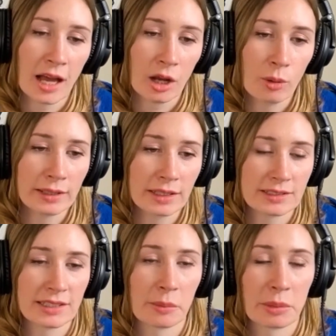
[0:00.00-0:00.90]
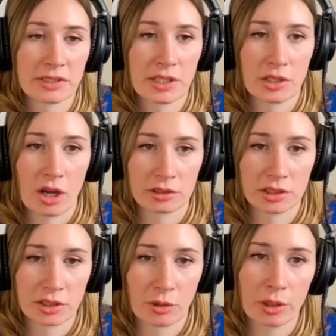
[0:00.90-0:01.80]
quite the same as the dog
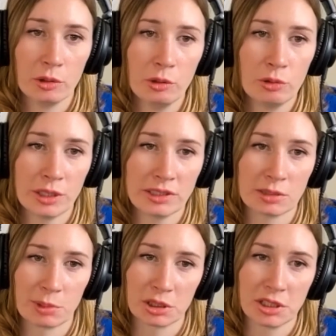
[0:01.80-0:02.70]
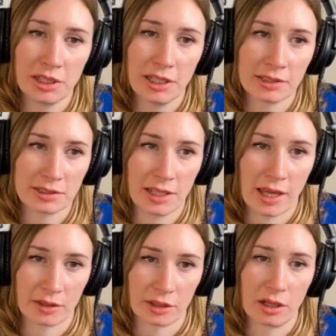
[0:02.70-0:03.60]
just going, "Ooh, this is birch and anise
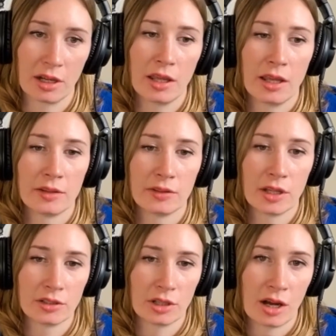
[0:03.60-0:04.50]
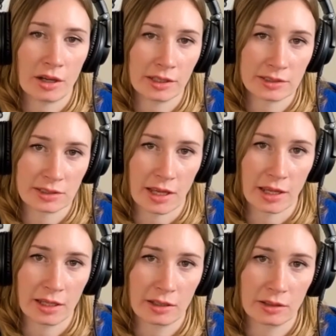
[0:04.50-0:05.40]
together." The dog is
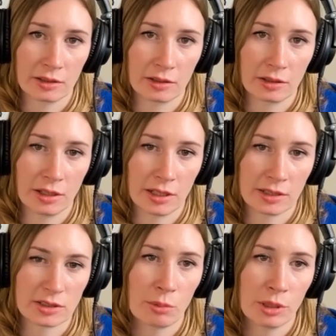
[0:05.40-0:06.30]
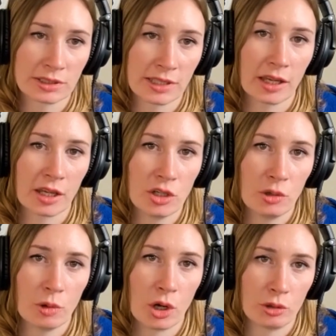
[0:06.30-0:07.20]
like, it's almost like a
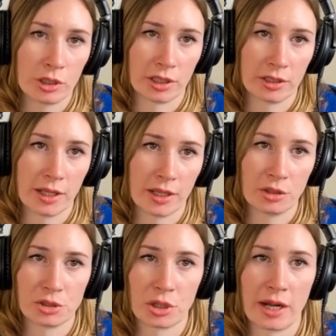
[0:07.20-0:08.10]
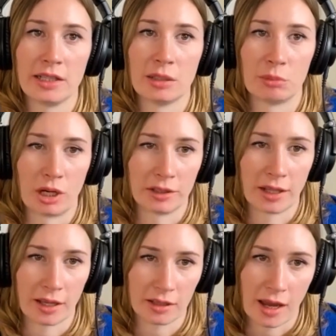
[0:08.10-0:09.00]
new odor that you're training them on.
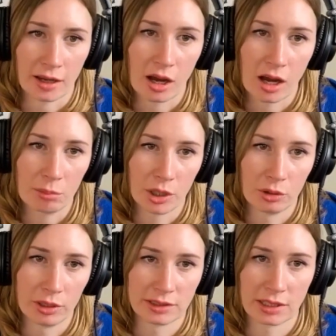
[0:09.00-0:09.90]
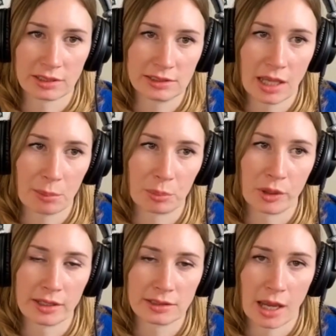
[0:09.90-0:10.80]
That combo is a
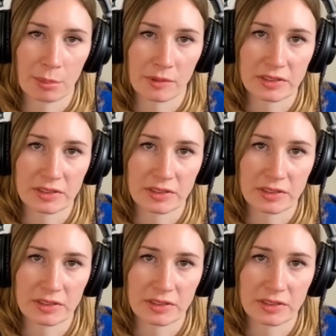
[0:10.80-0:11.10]
separate type of